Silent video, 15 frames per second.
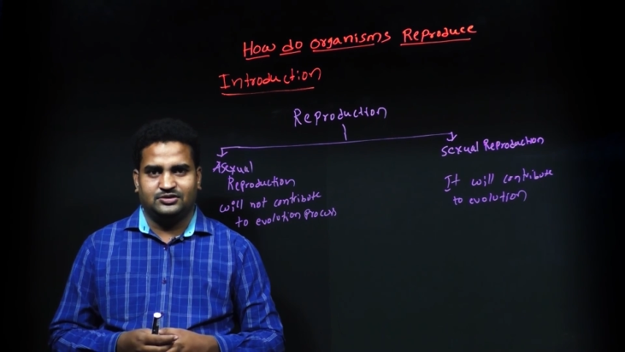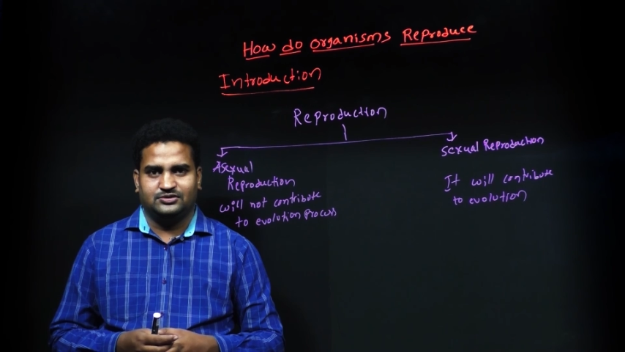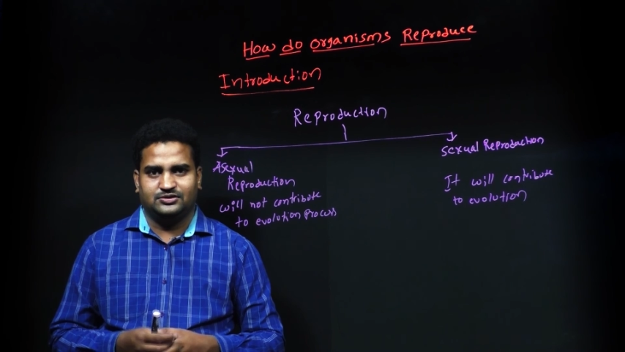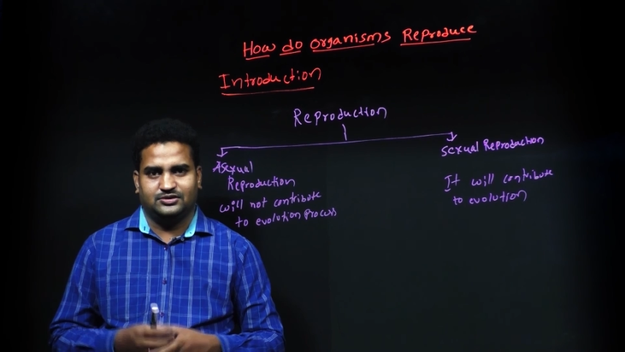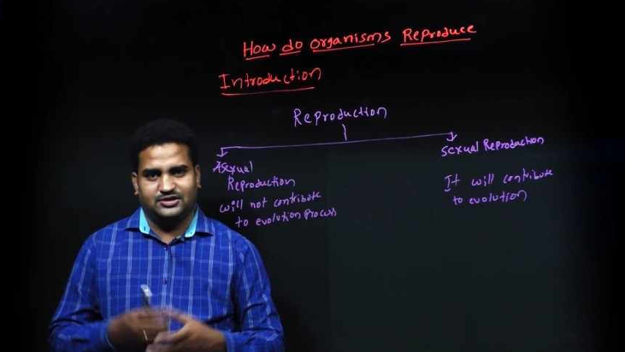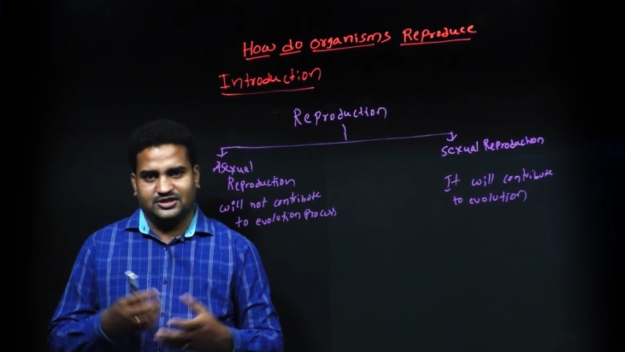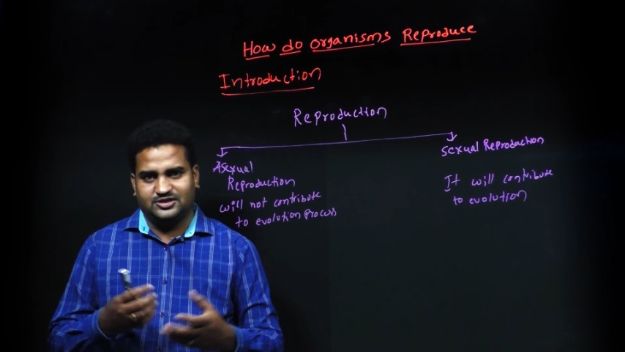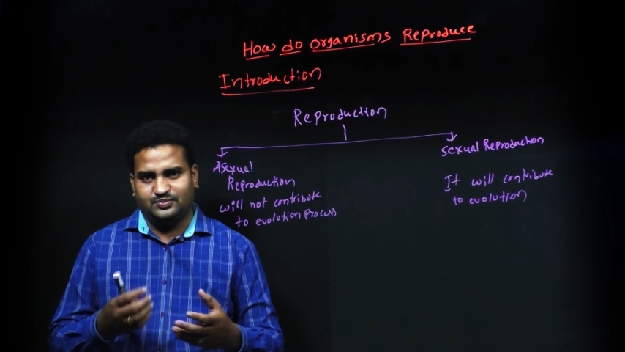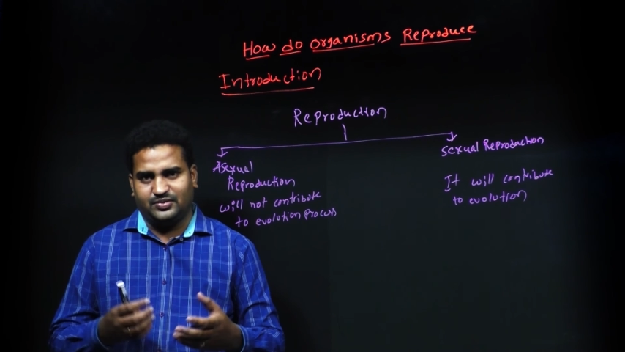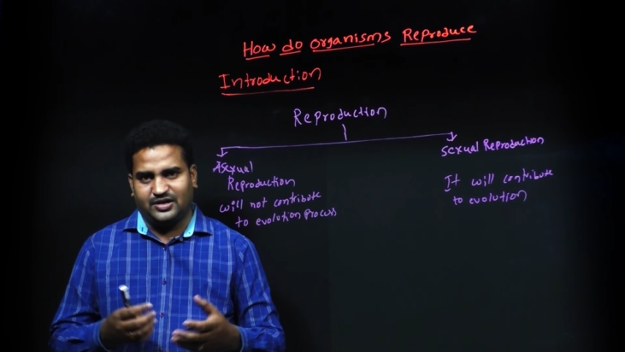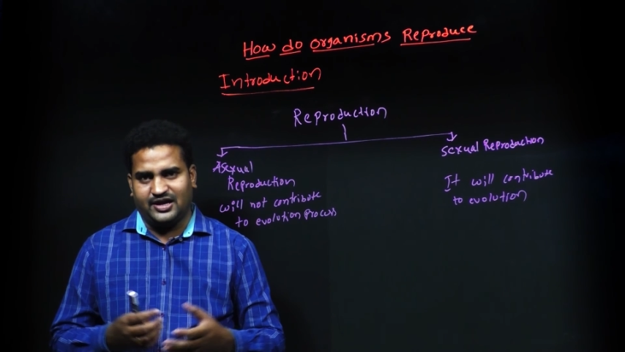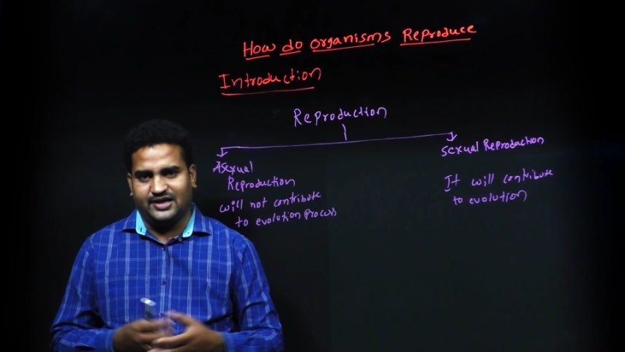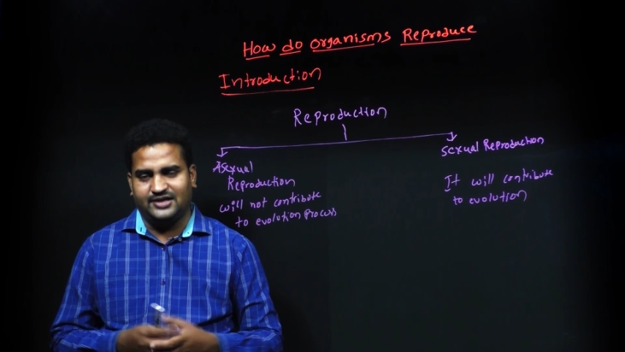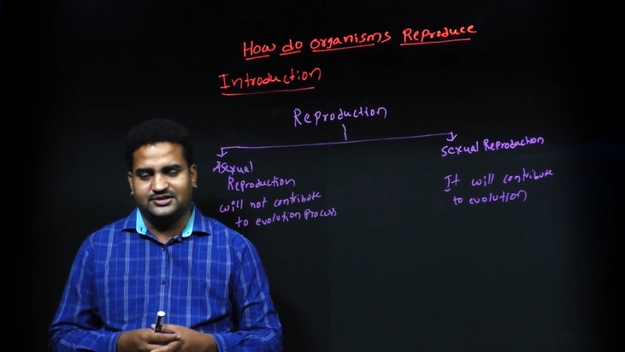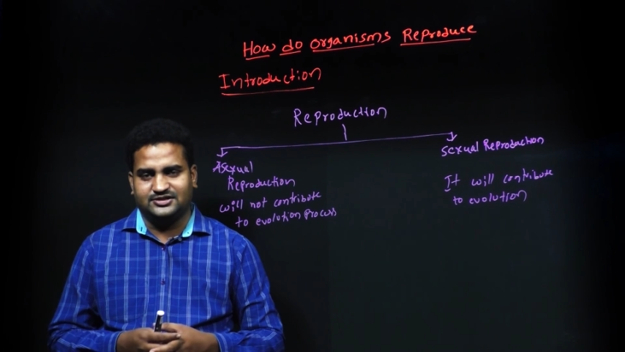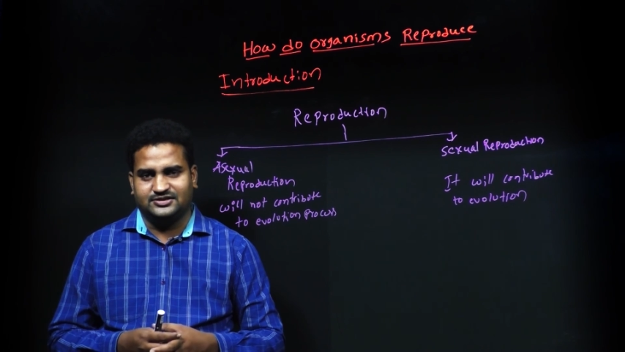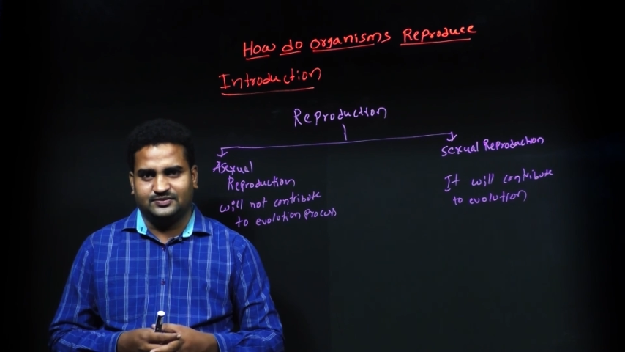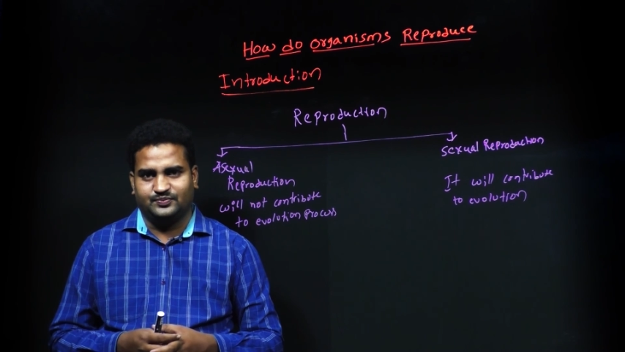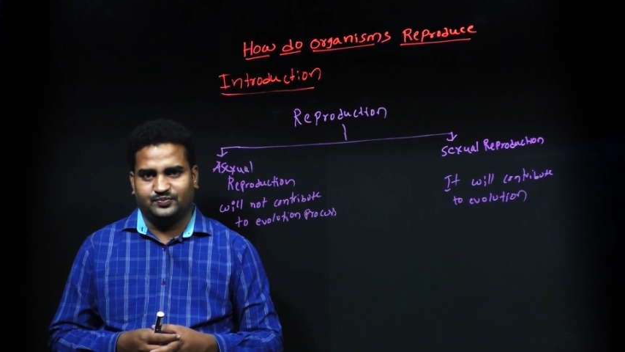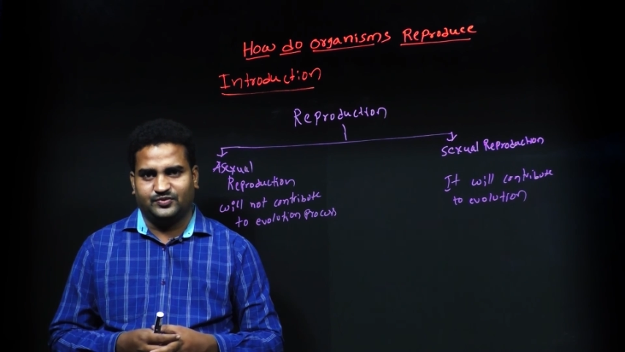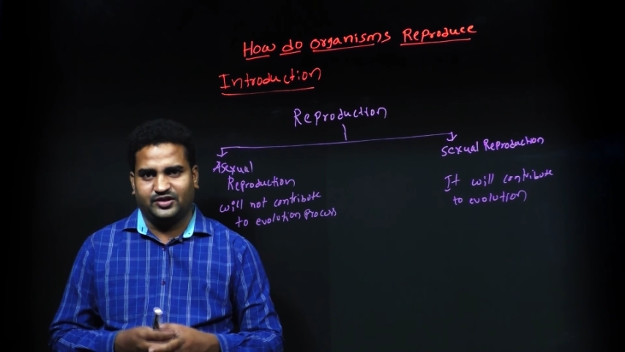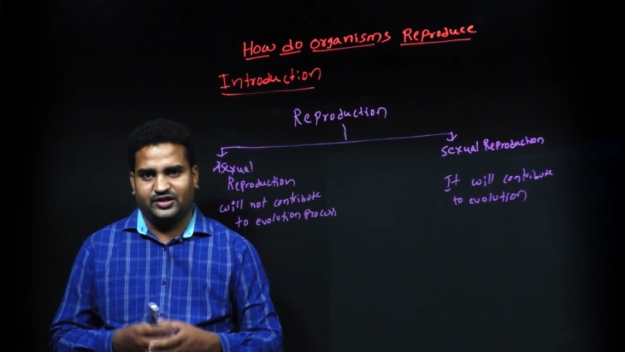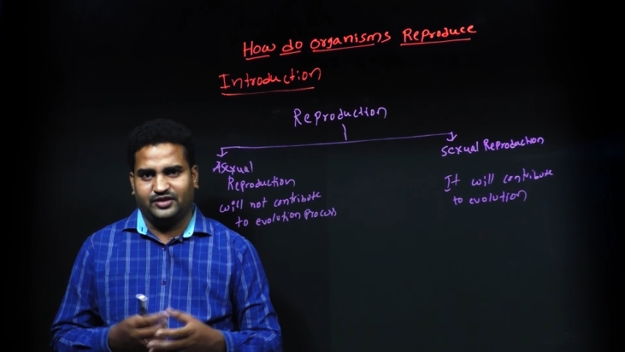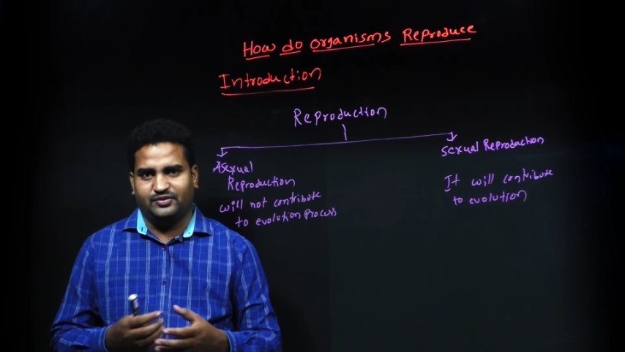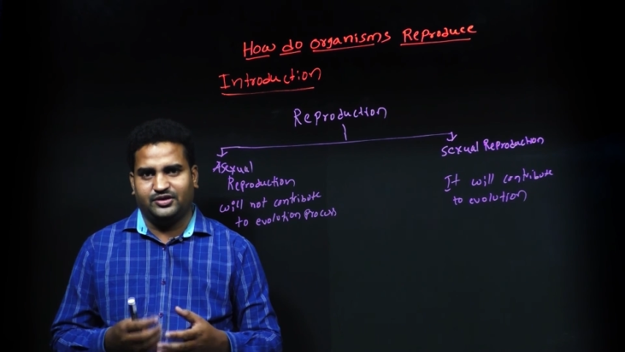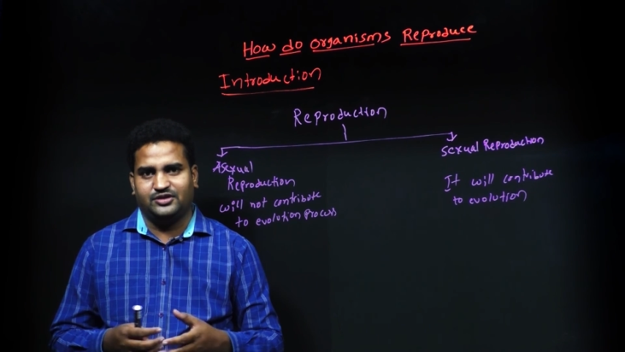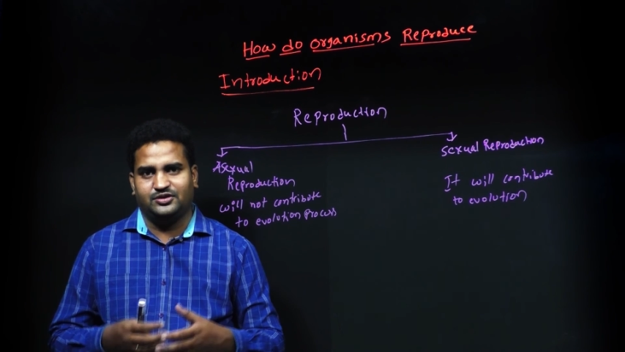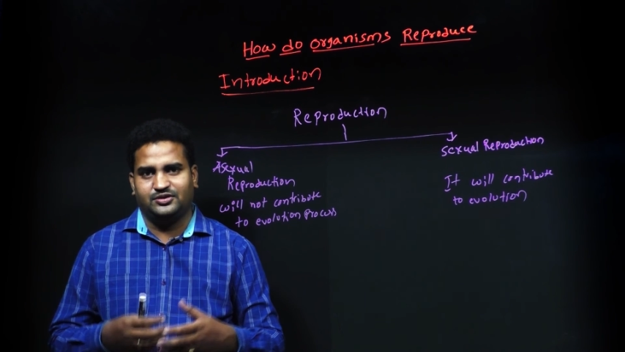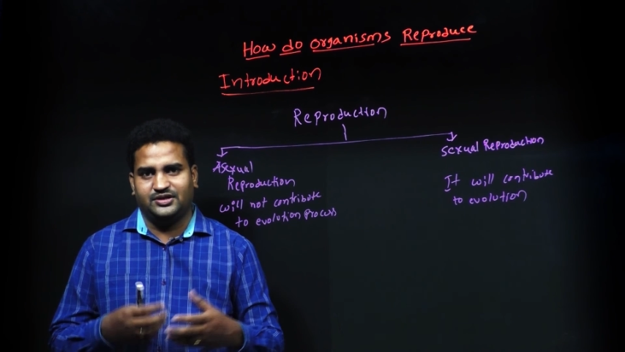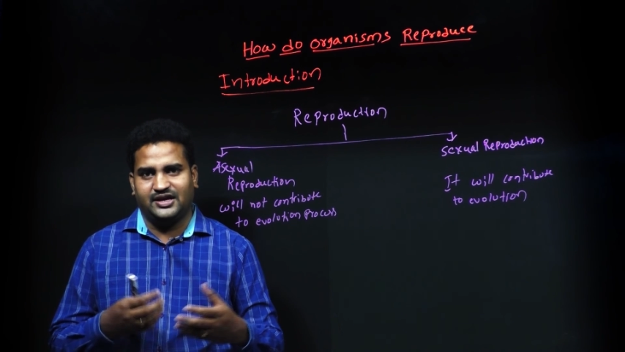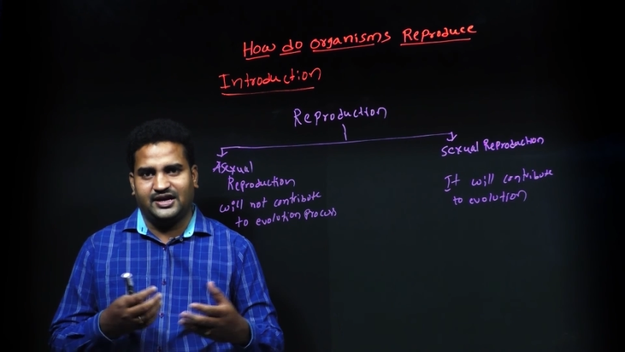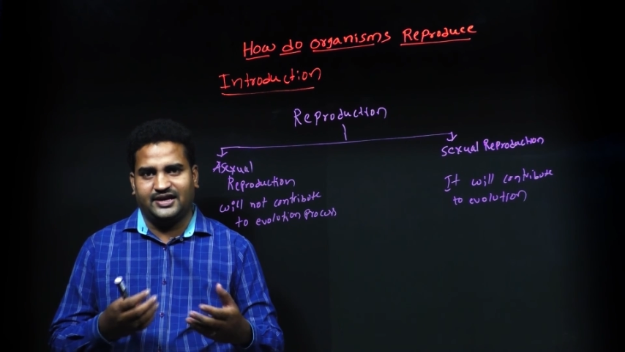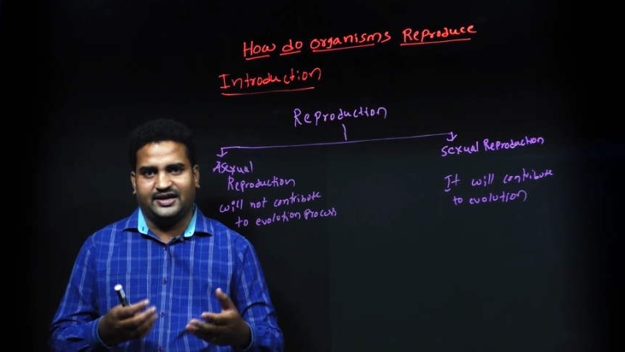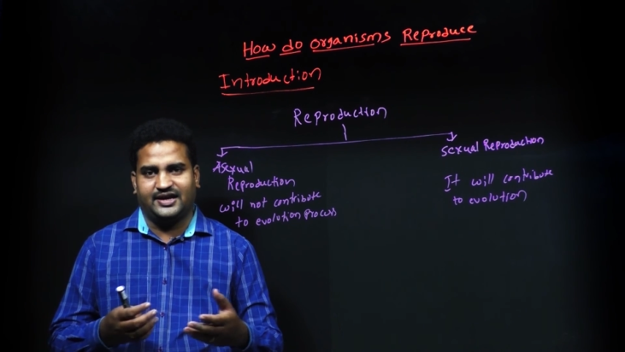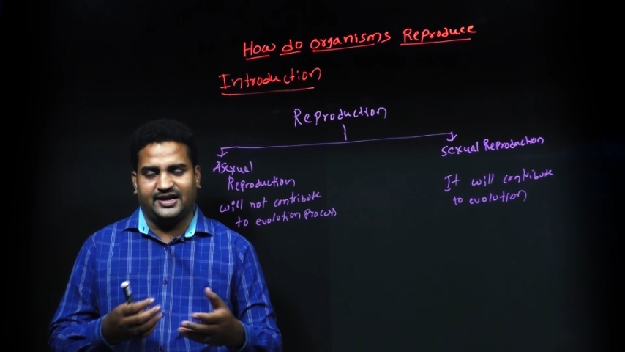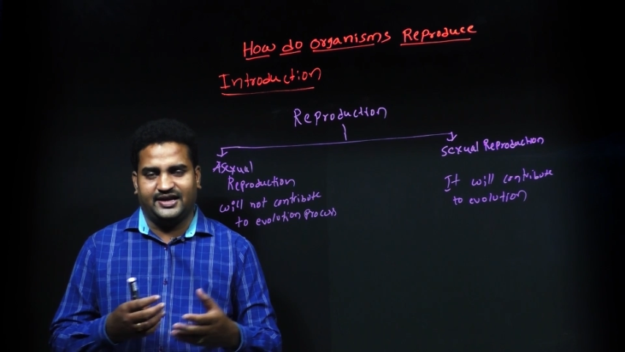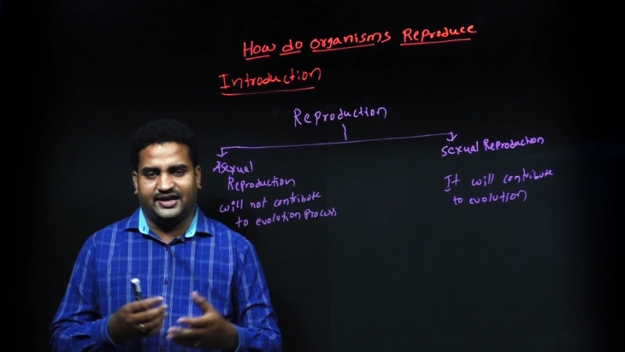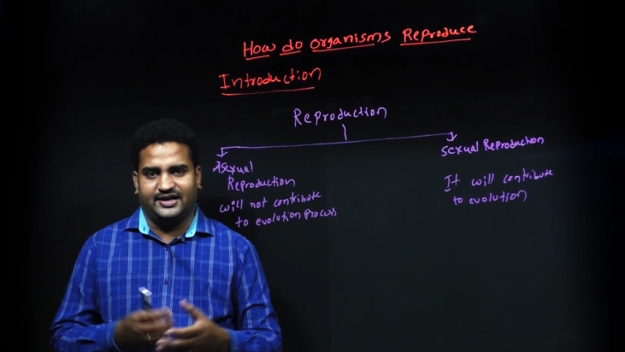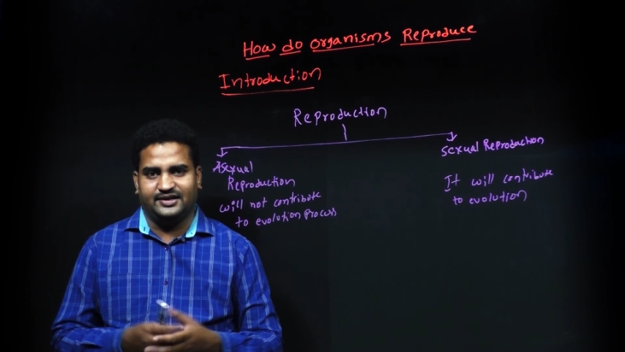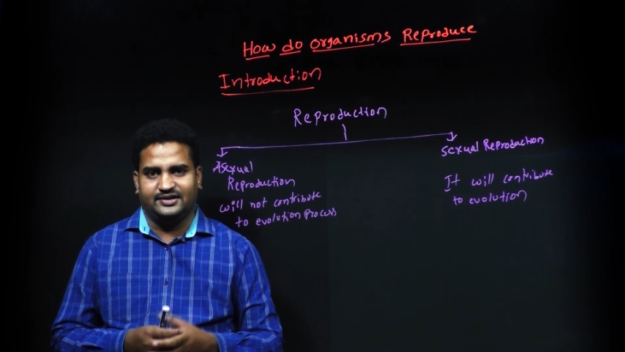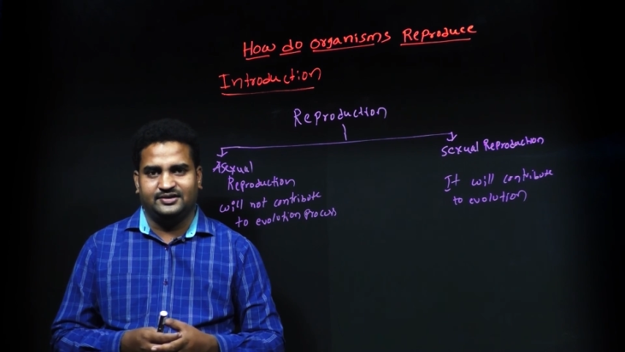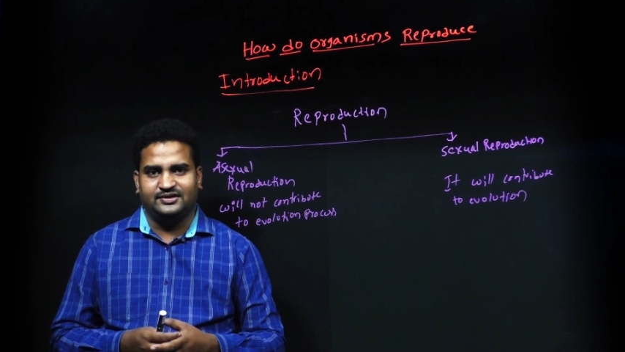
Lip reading: So thus plants, even though they are higher,